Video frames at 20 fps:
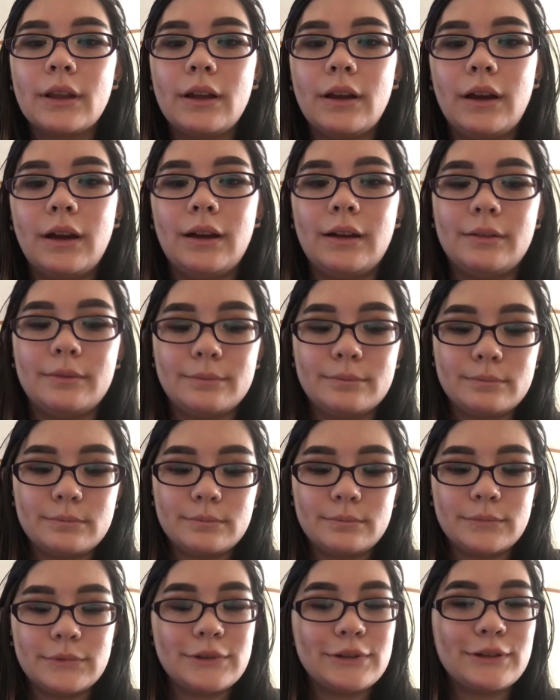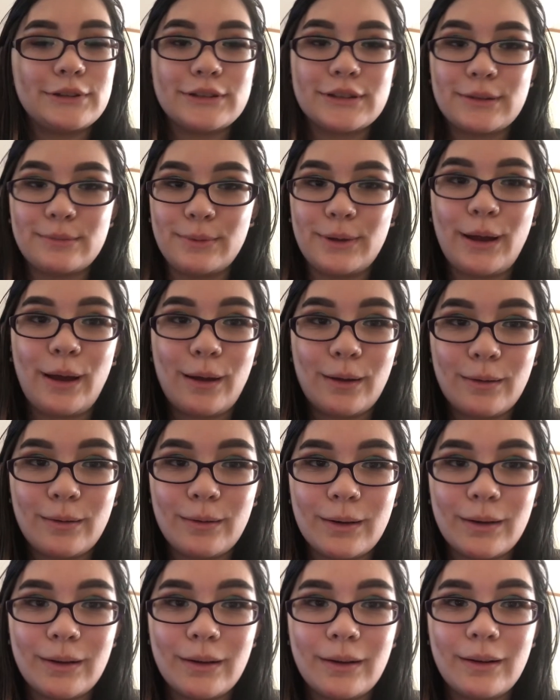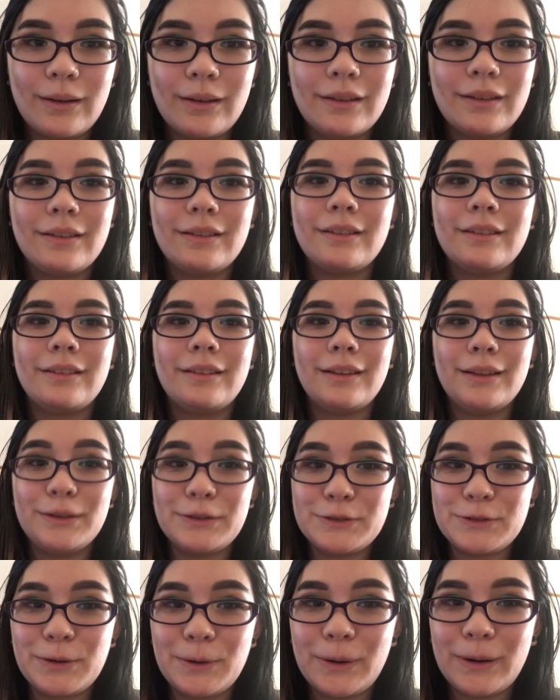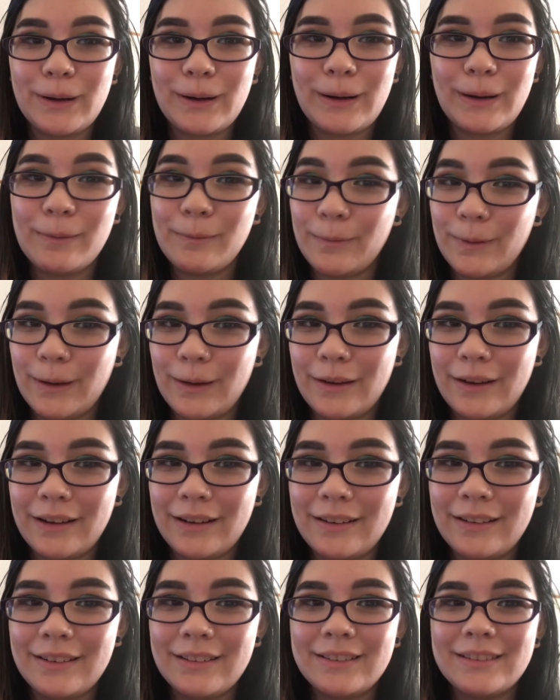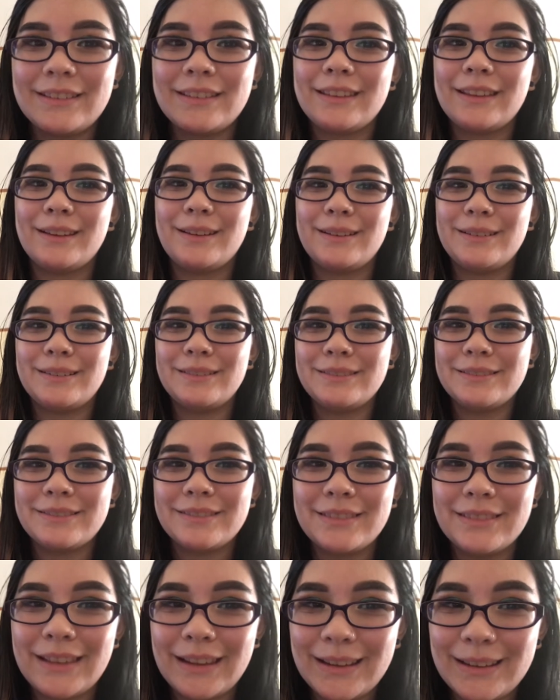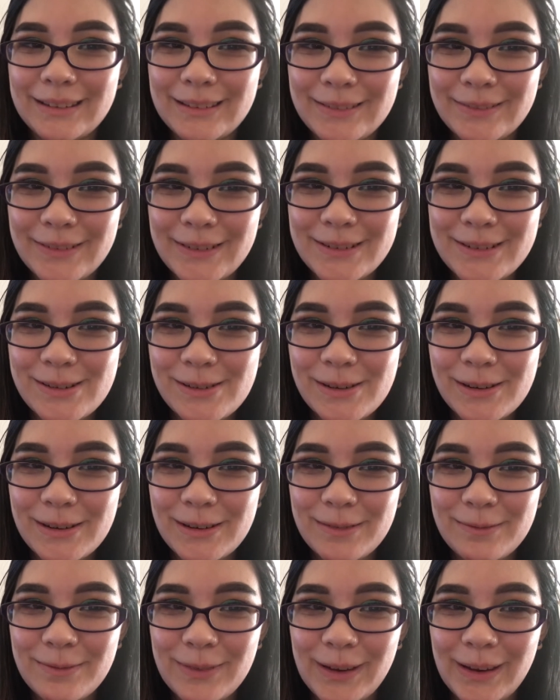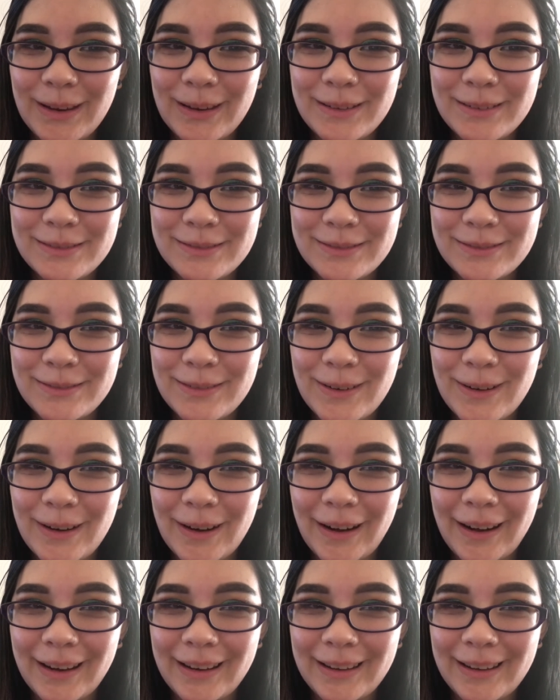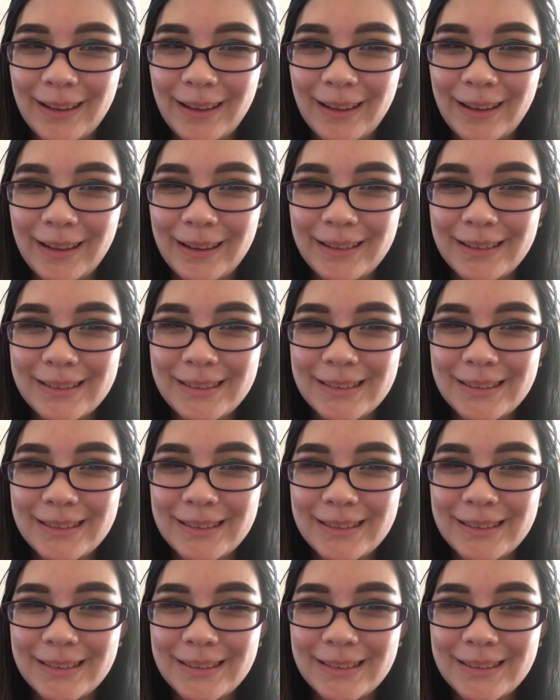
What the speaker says: So it's going to be awkward and short and weird. So thanks for joining me for it, guys.